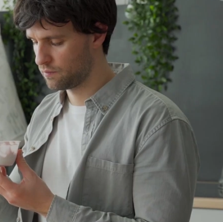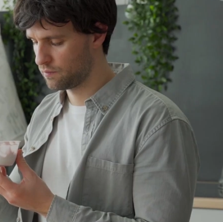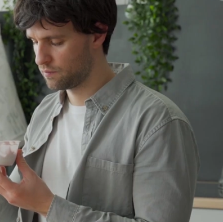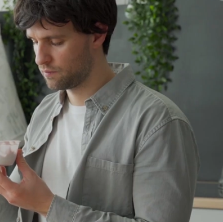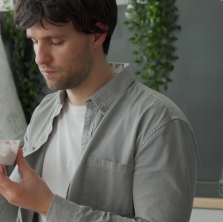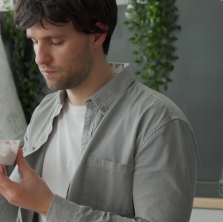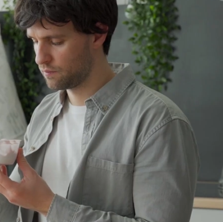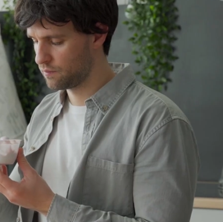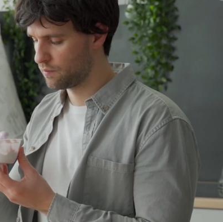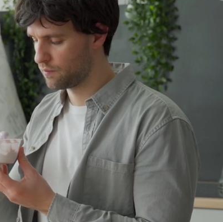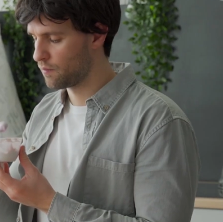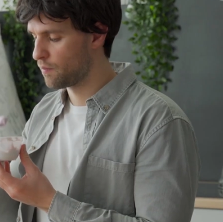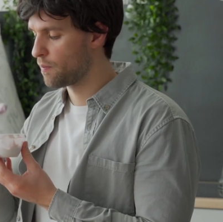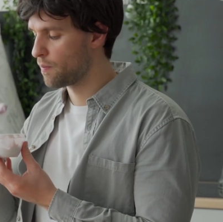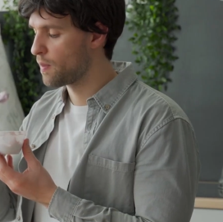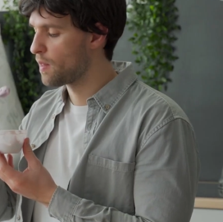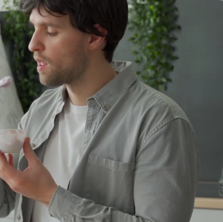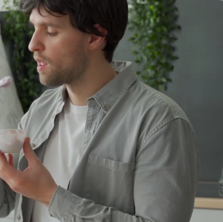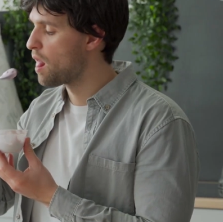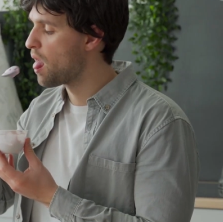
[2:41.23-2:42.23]
soothing the
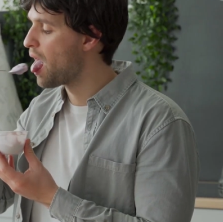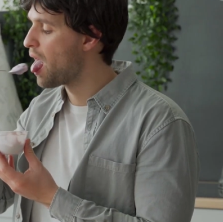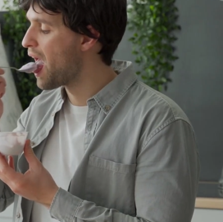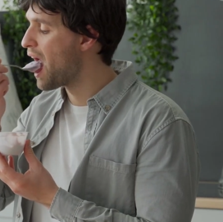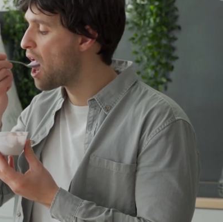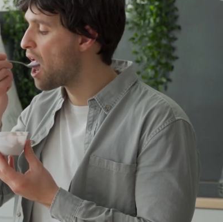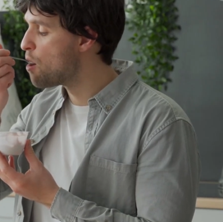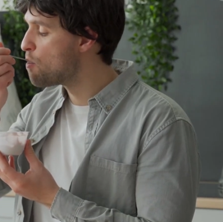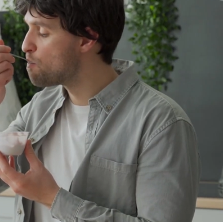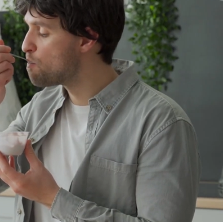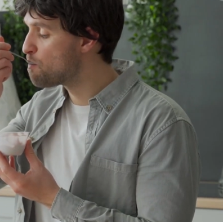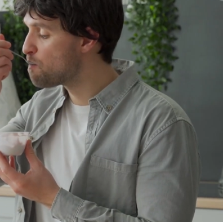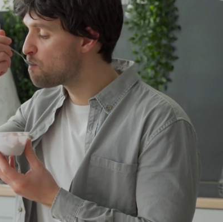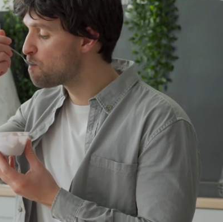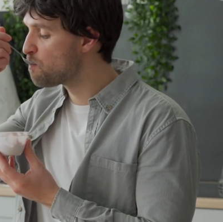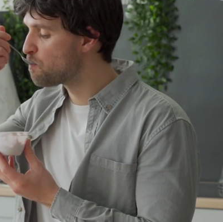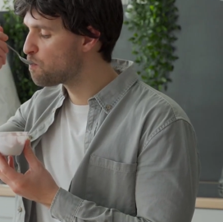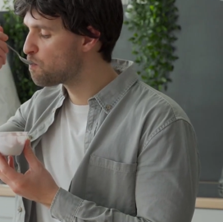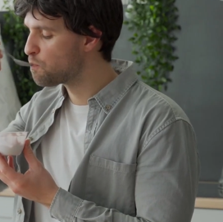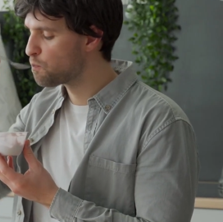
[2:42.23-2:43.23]
muscular landscapes
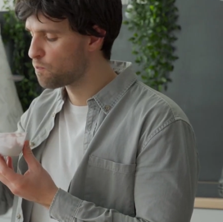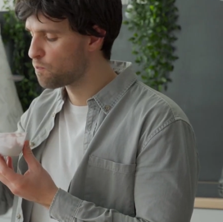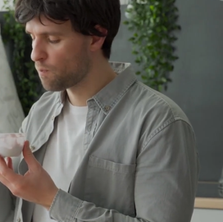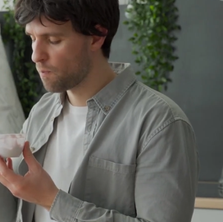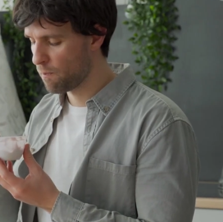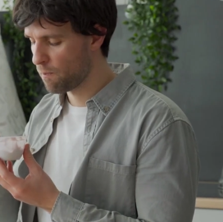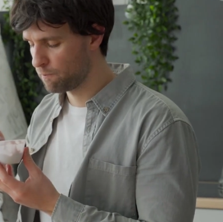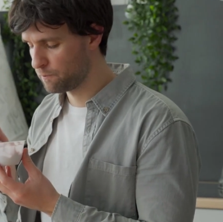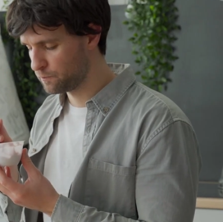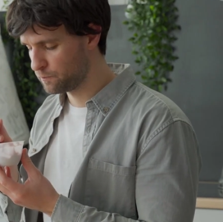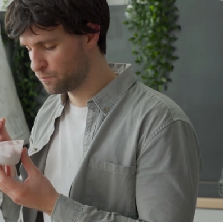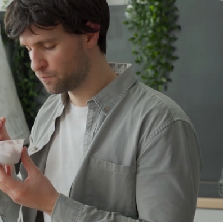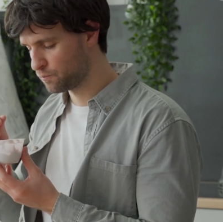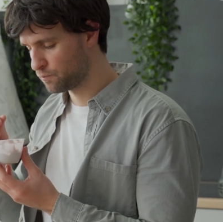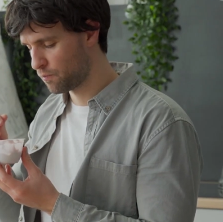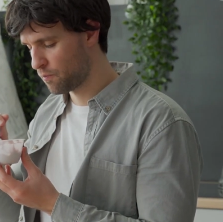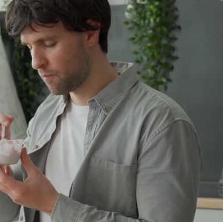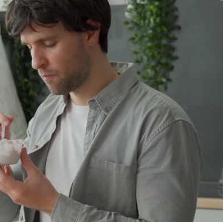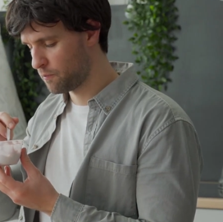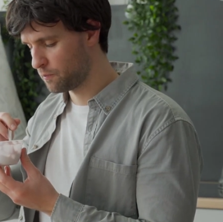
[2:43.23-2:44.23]
of our digestive
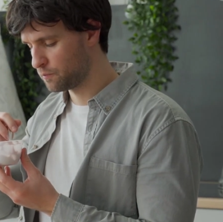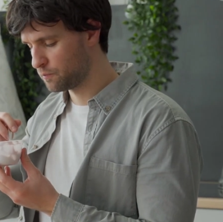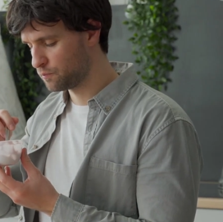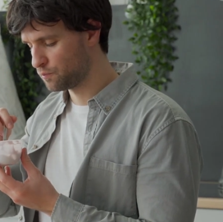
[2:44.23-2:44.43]
tract,